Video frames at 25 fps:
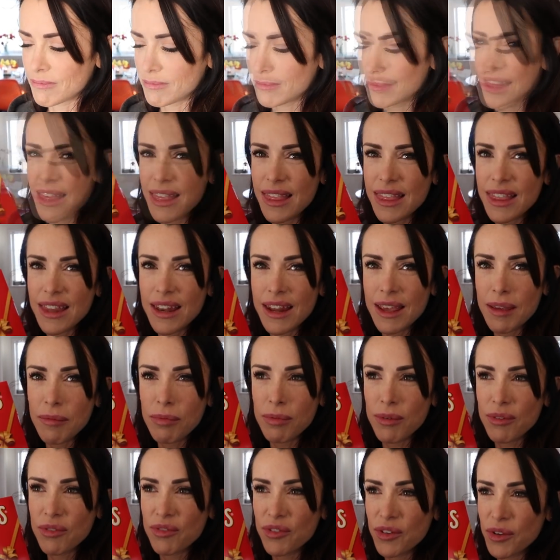Is this an
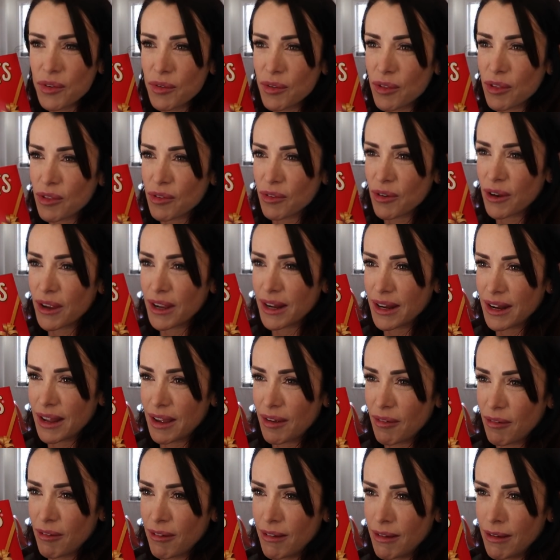April Fool's right
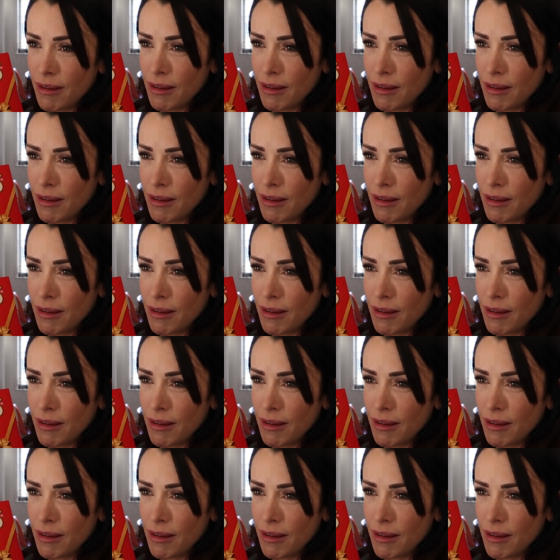now?